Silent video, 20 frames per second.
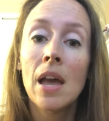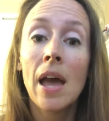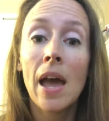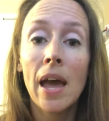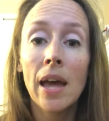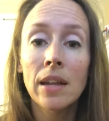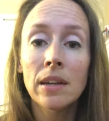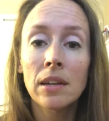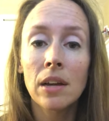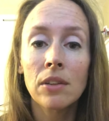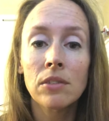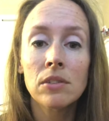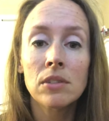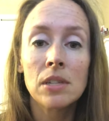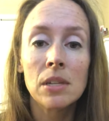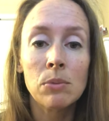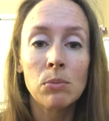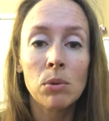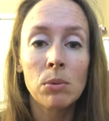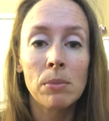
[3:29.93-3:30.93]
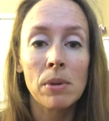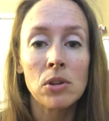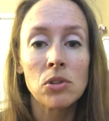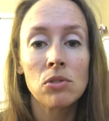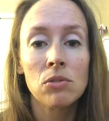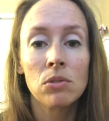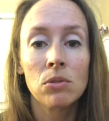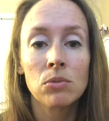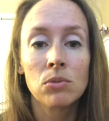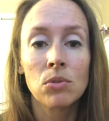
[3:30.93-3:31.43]
and how the team will measure
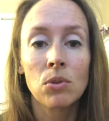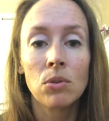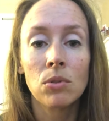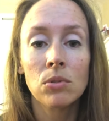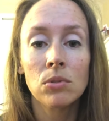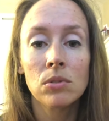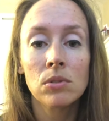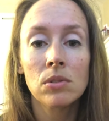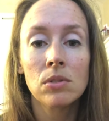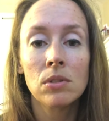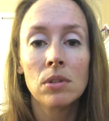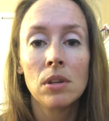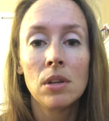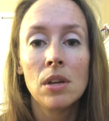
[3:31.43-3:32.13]
those goals.